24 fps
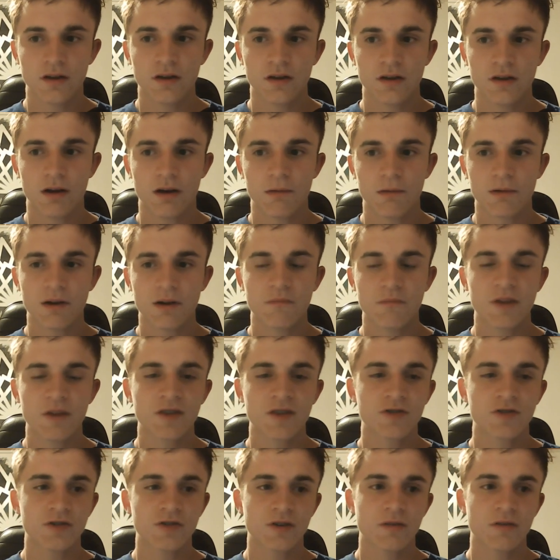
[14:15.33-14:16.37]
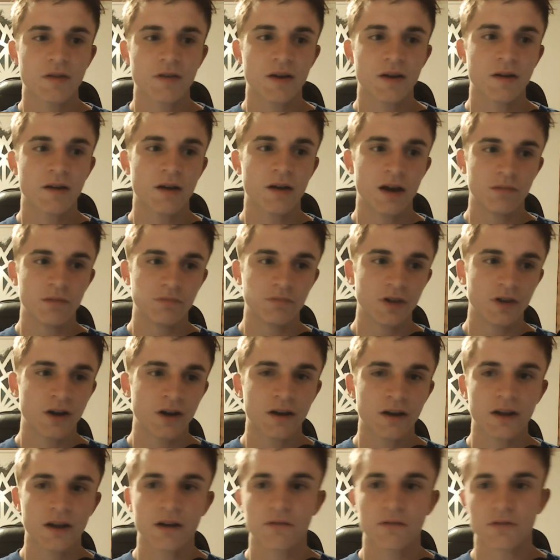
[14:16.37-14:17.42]
I'm gonna make sure that I
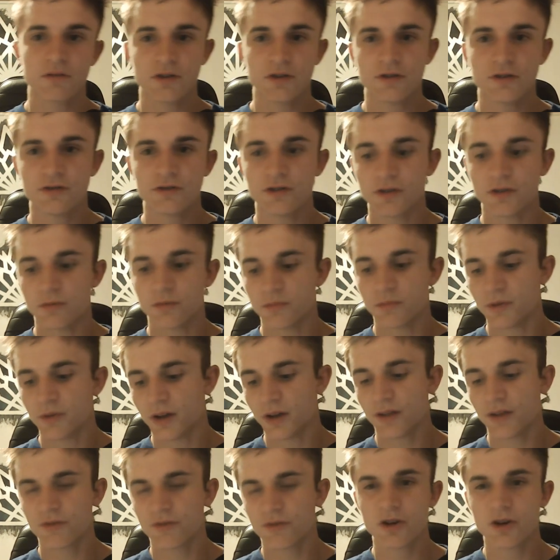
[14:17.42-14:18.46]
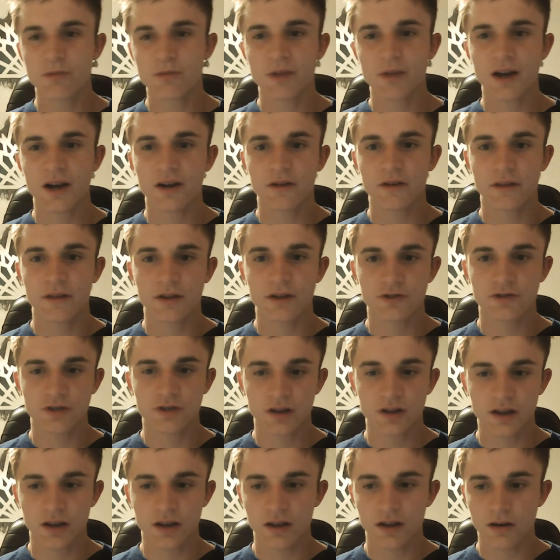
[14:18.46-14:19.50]
block out YouTube and never go back on that shit
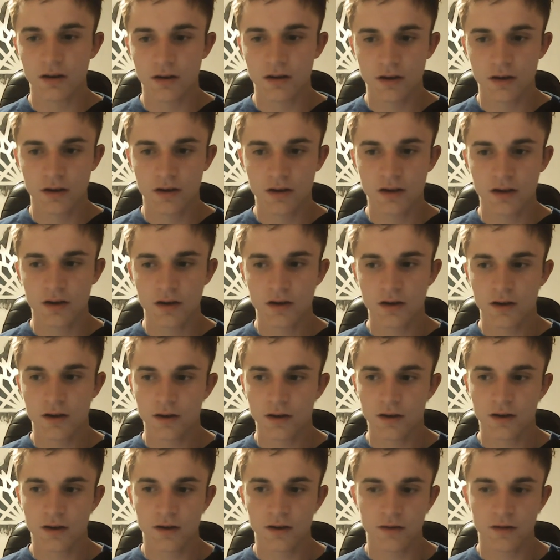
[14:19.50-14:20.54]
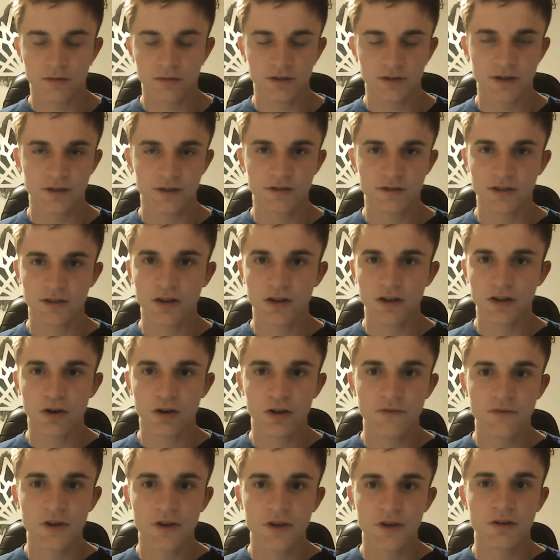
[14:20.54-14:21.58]
again. Gonna delete all
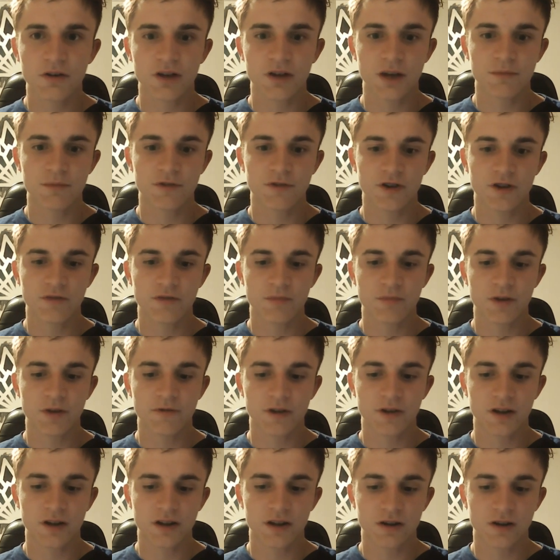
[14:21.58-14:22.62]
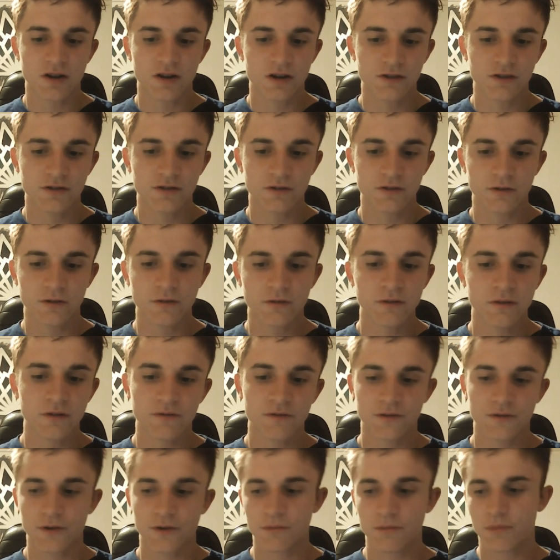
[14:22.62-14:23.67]
the video games off my fucking console.
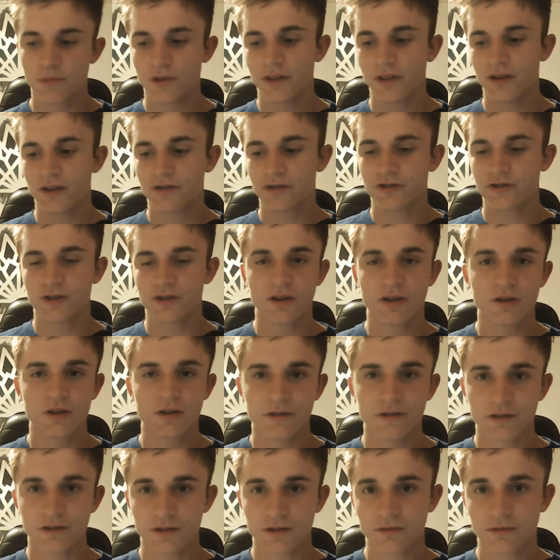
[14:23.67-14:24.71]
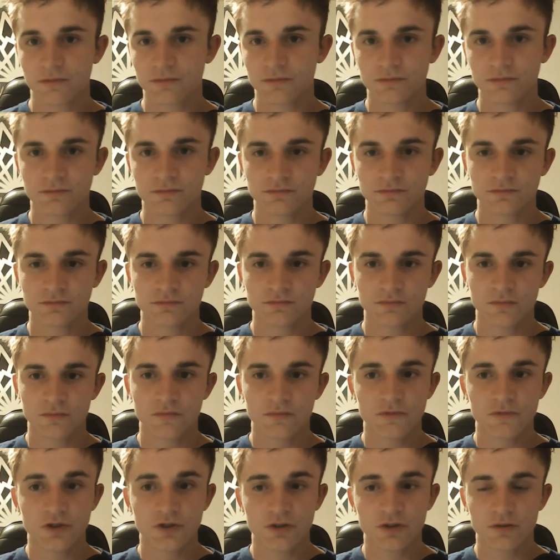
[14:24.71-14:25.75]
For, put that shit in the closet.
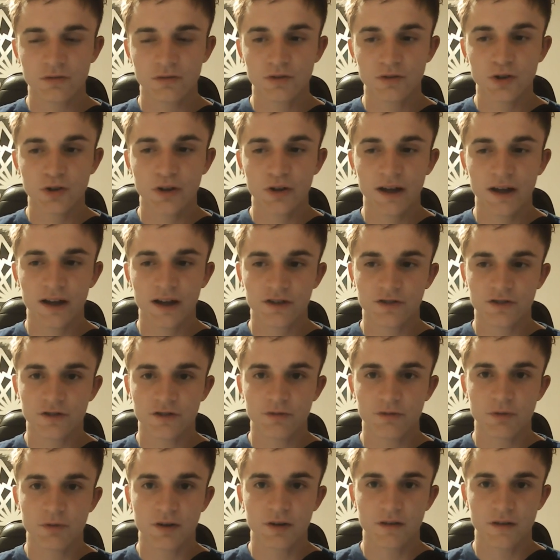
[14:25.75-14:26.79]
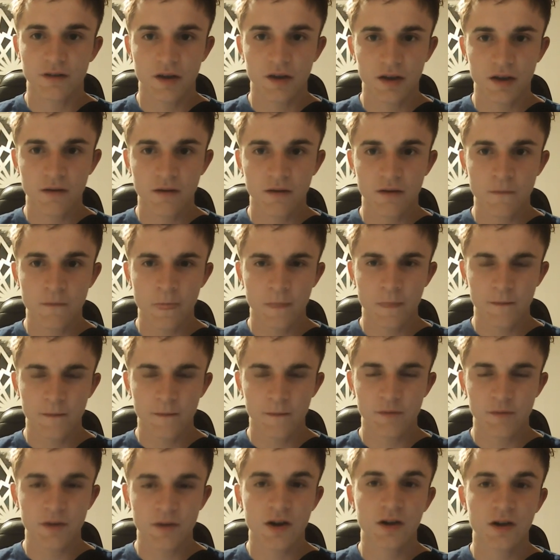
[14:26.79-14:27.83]
Just little actions we can take
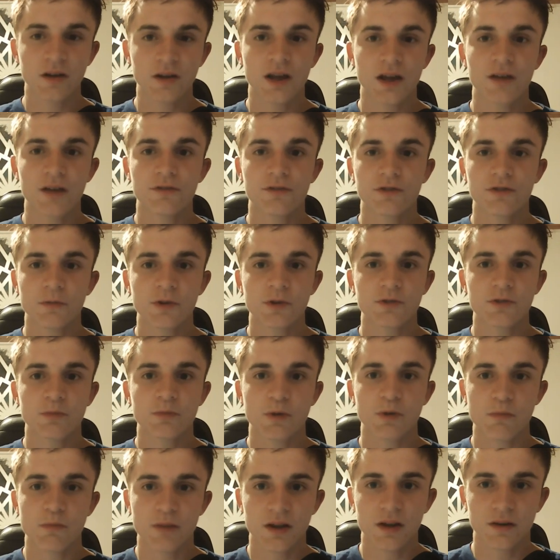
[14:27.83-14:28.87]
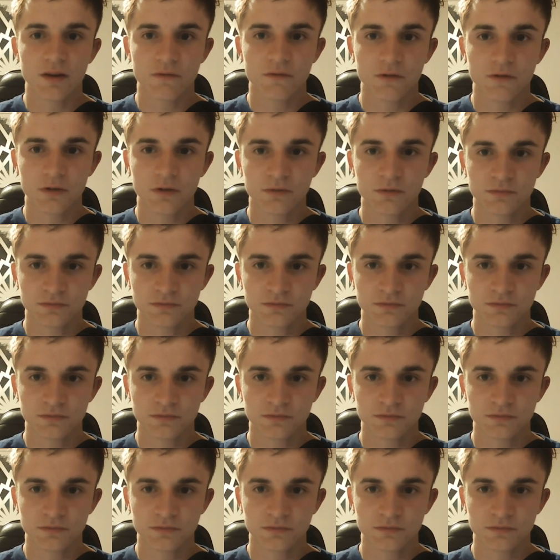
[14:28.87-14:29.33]
to make our lives so much more meaningful.